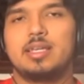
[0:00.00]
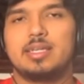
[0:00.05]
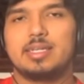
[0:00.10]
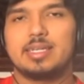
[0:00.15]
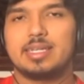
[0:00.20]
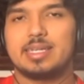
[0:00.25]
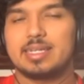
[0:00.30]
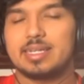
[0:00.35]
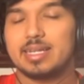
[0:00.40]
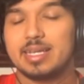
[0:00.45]

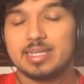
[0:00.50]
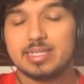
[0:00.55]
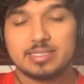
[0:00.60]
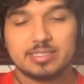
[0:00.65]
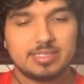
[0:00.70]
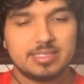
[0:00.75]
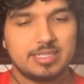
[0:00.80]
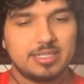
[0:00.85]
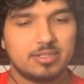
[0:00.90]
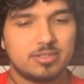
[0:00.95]
Getting an S
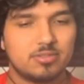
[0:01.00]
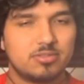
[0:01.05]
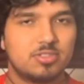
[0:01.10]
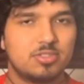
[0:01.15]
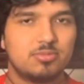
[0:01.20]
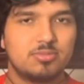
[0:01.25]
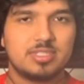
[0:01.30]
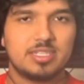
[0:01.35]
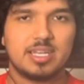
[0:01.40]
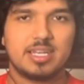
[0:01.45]
tier,
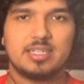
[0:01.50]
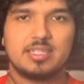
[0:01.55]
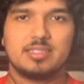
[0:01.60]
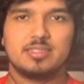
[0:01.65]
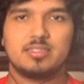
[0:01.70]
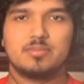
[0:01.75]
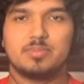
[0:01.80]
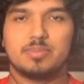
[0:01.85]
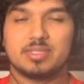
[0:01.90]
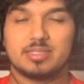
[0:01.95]
2
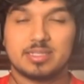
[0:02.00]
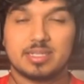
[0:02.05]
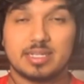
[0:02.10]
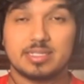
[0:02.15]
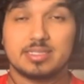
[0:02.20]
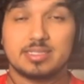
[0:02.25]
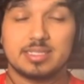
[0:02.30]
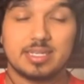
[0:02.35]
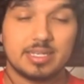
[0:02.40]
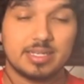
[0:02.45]
10s.
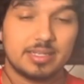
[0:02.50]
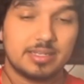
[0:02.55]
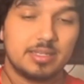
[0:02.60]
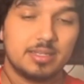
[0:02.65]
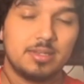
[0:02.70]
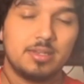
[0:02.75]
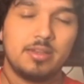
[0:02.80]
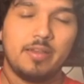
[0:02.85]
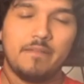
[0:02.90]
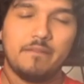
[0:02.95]
Besides that,
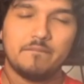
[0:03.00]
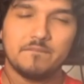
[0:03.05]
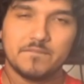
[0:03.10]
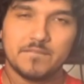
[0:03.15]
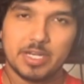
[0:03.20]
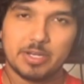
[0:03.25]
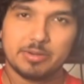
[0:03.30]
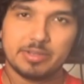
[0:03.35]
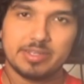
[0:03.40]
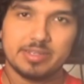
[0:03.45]

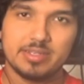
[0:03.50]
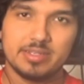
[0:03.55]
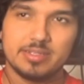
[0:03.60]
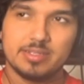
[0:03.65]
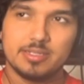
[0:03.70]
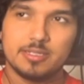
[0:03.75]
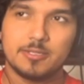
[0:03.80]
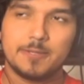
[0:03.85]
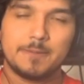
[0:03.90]
very good.